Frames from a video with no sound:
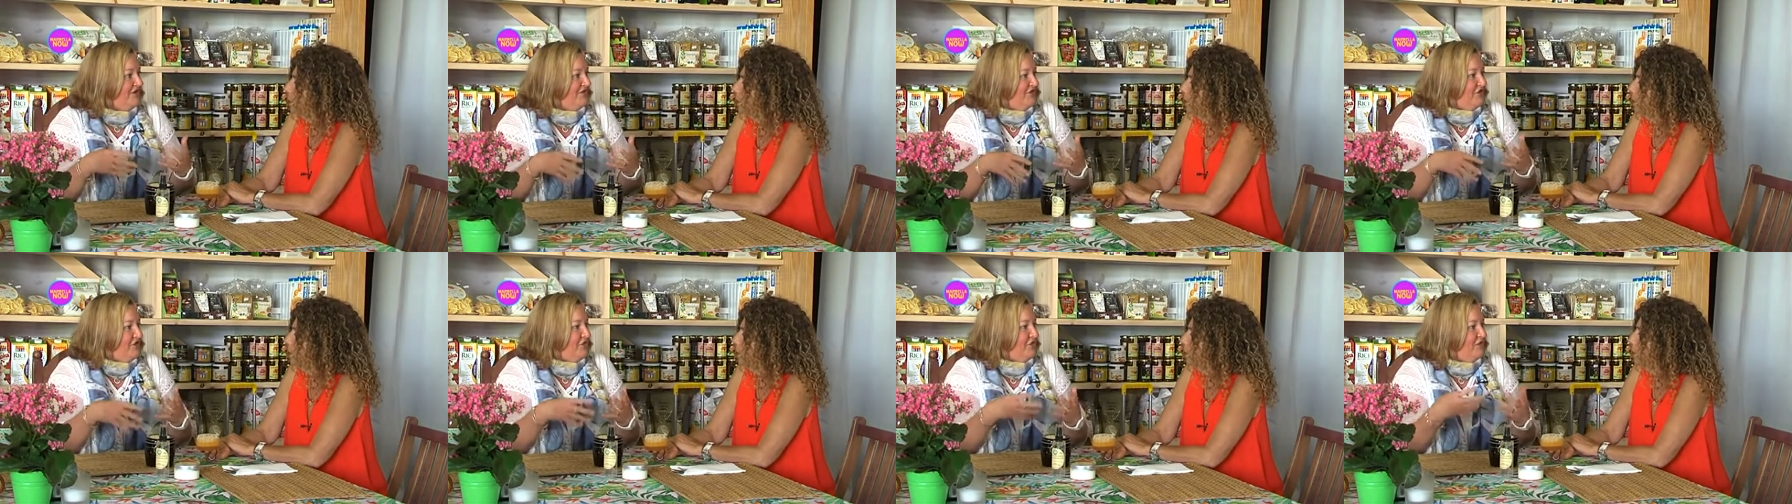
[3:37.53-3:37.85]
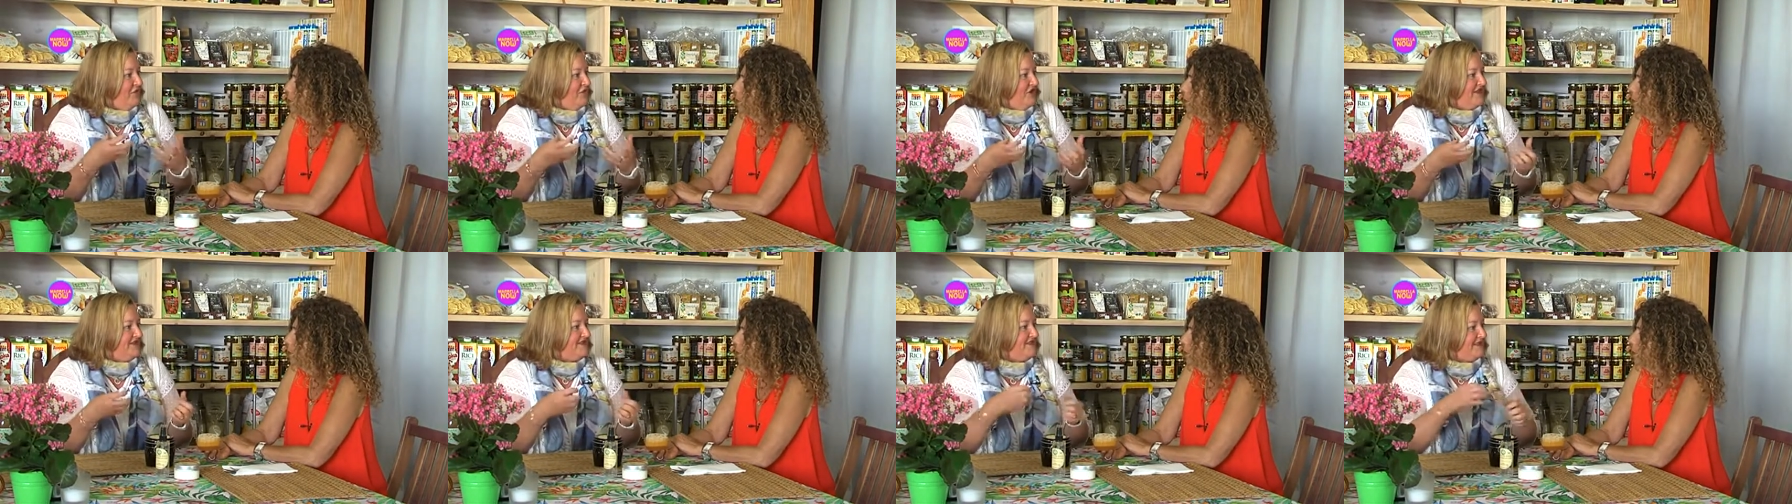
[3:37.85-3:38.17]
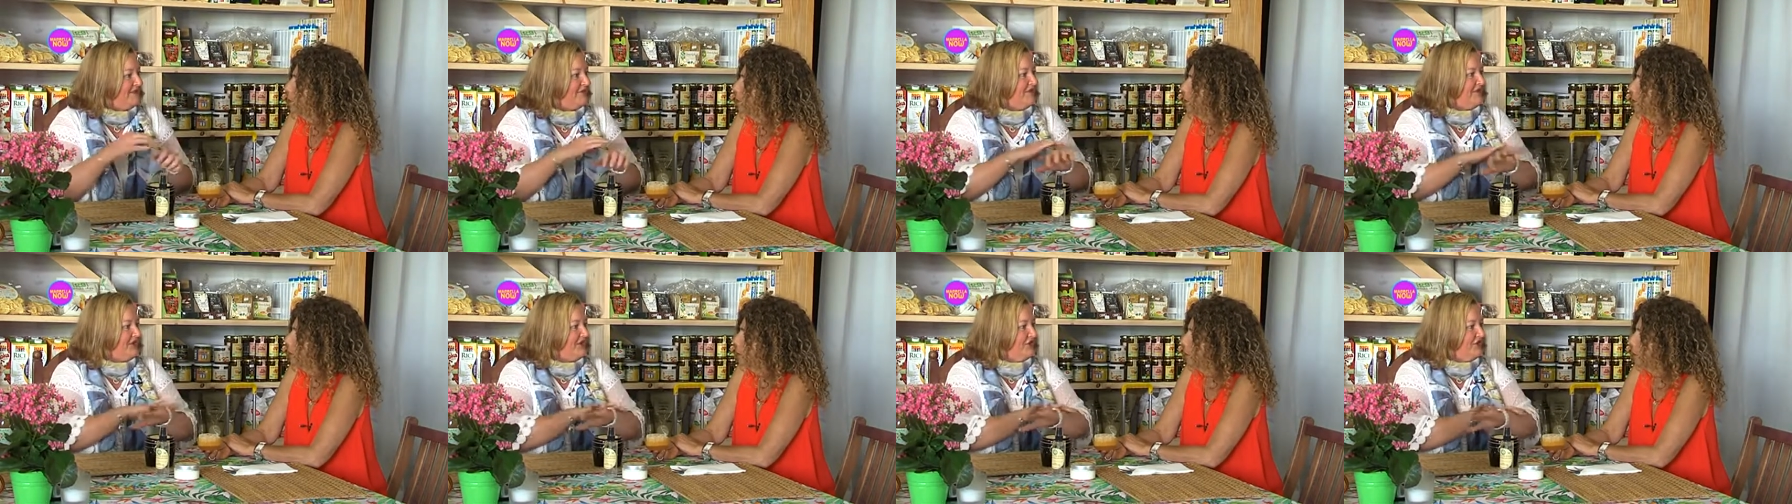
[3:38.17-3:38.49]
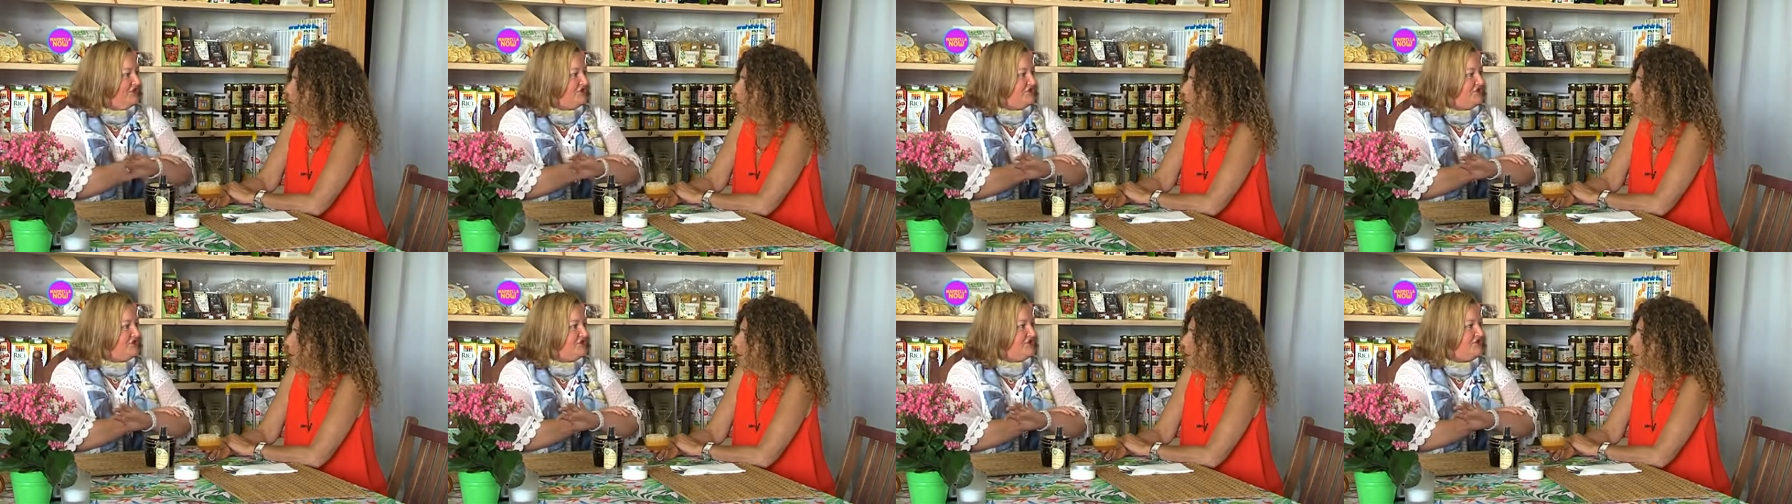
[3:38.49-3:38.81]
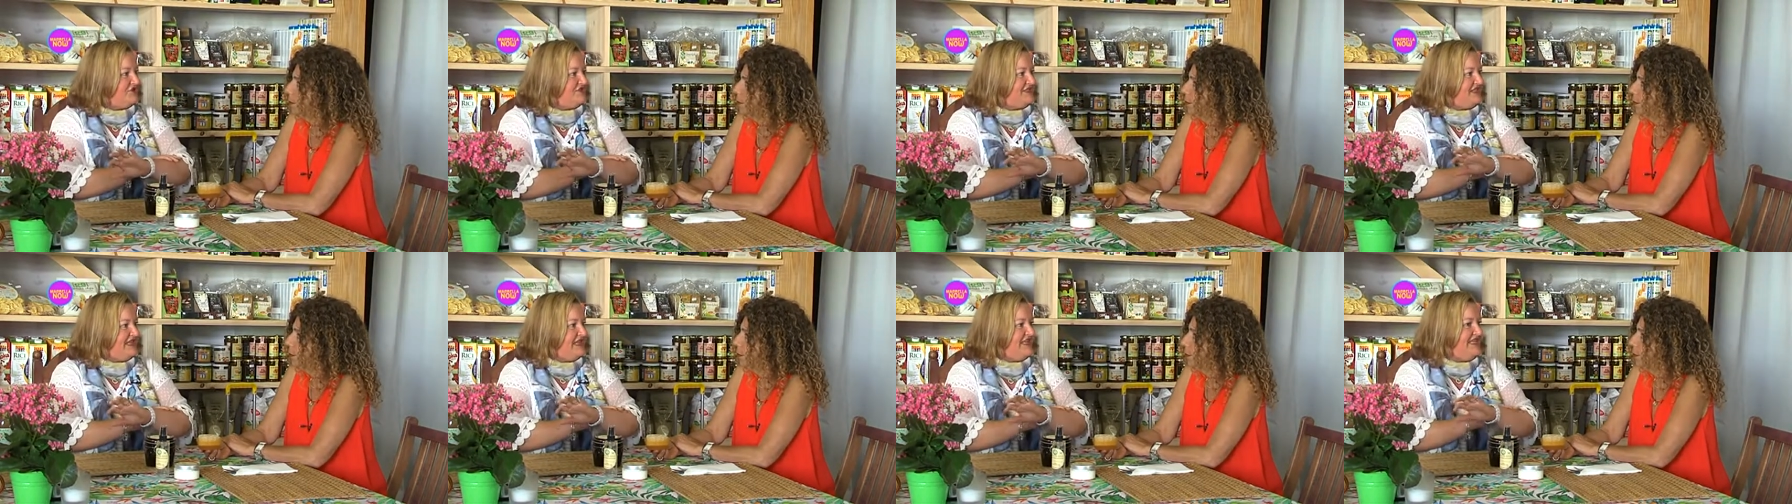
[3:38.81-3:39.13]
if you're putting something onto
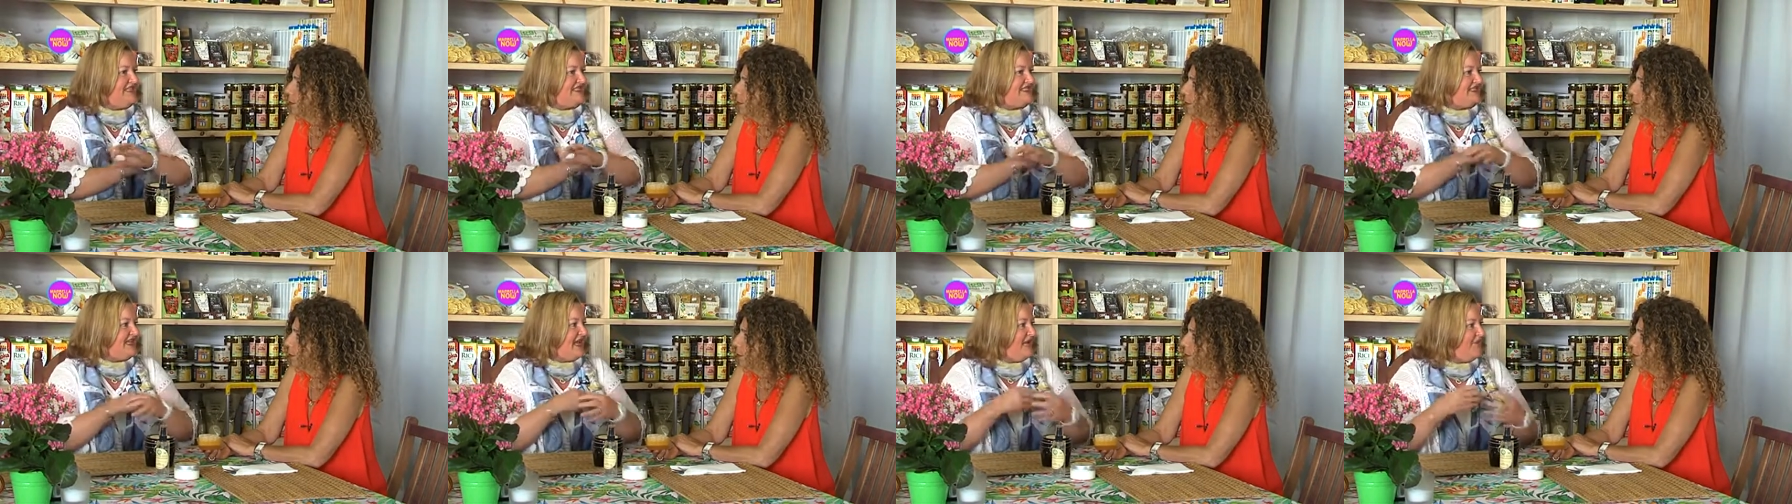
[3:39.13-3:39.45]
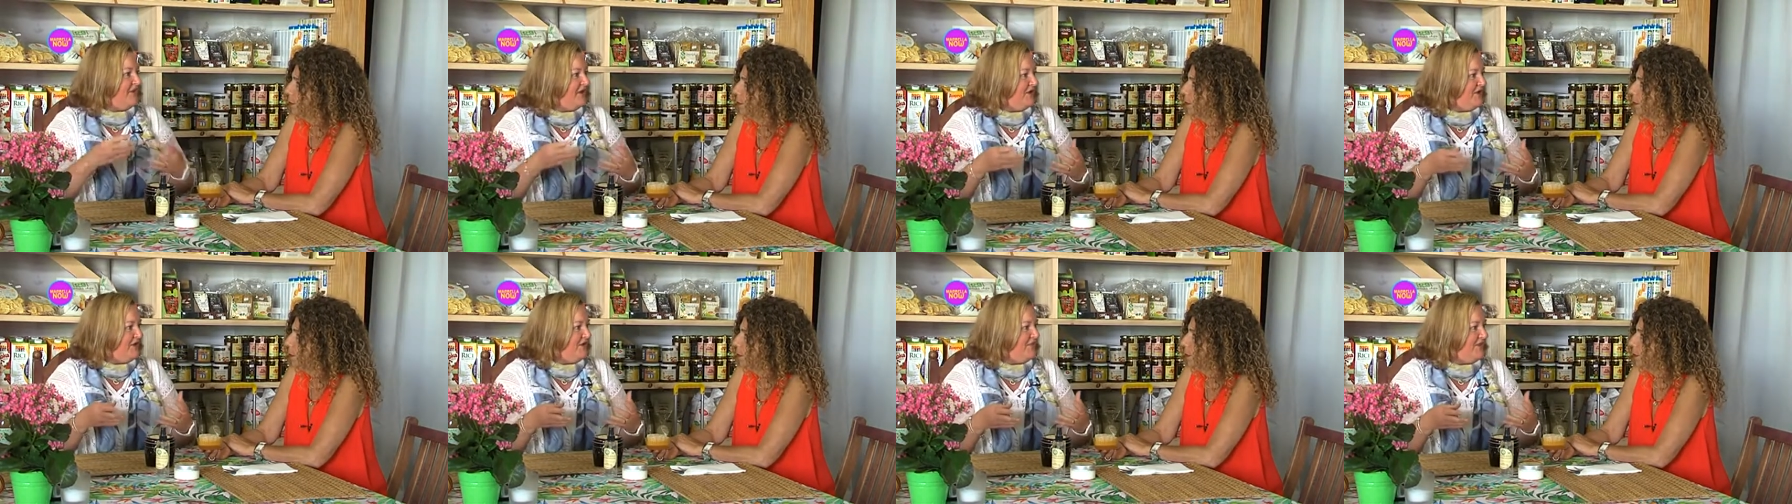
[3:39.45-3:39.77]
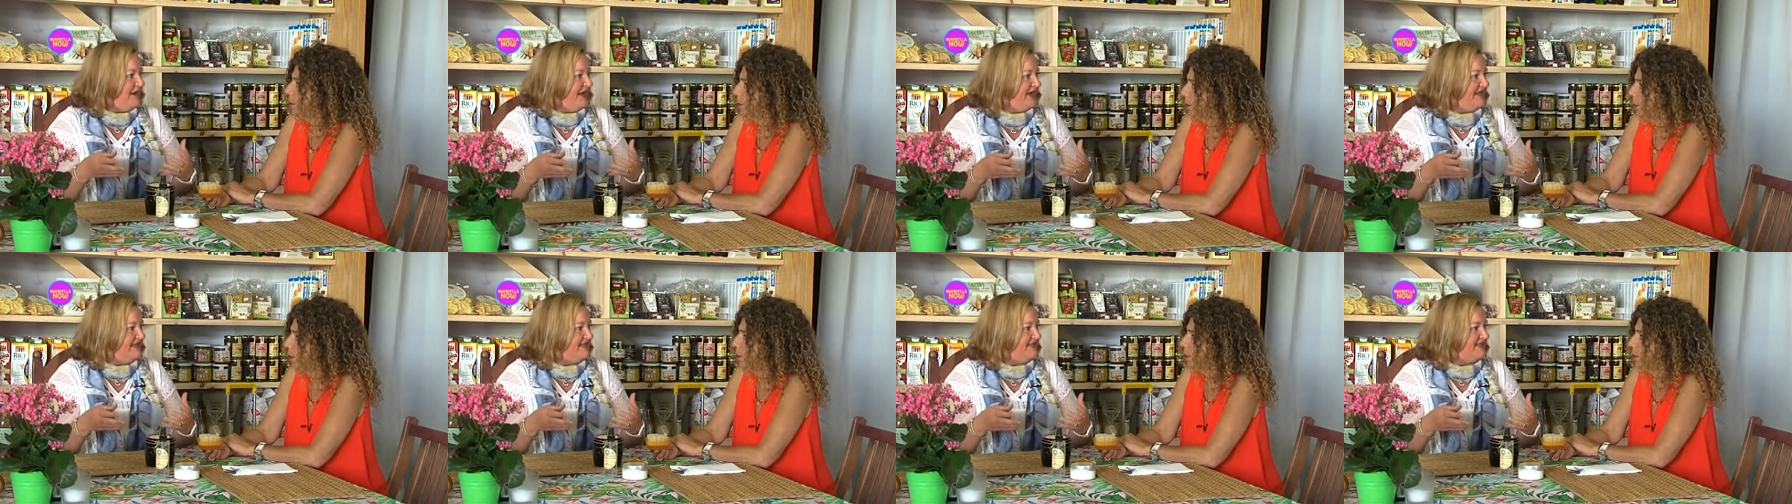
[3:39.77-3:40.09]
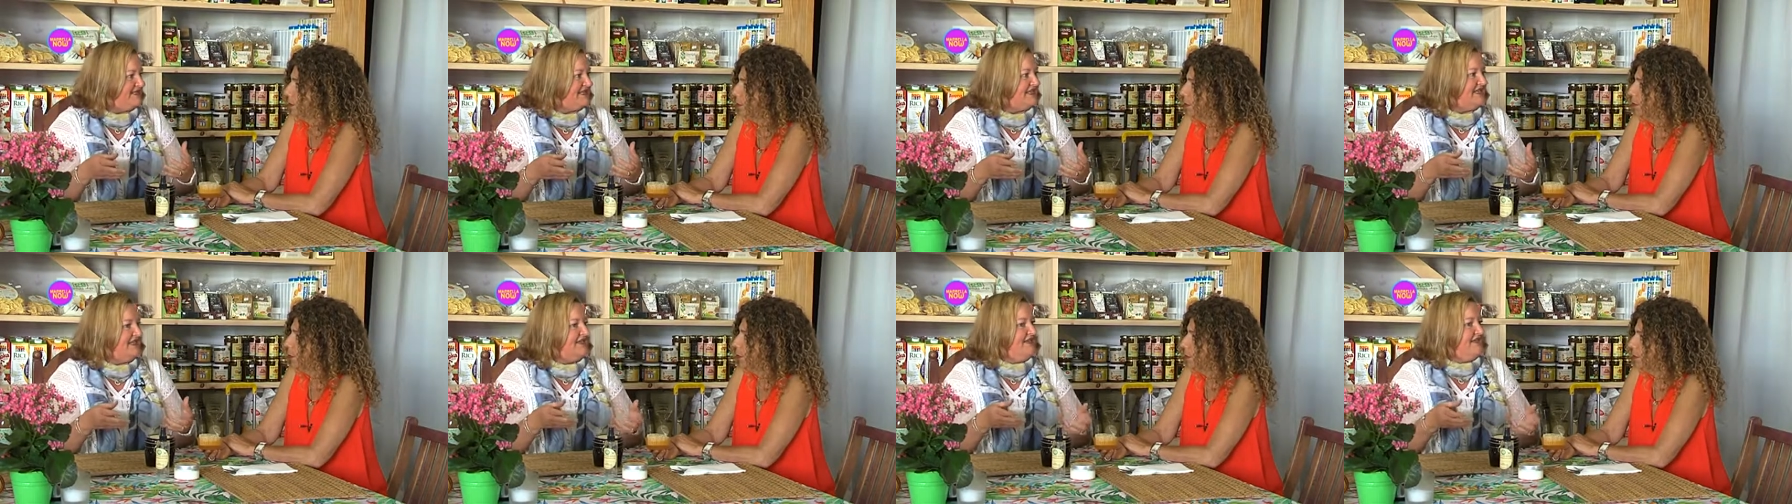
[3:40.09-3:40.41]
your skin that's chemical based,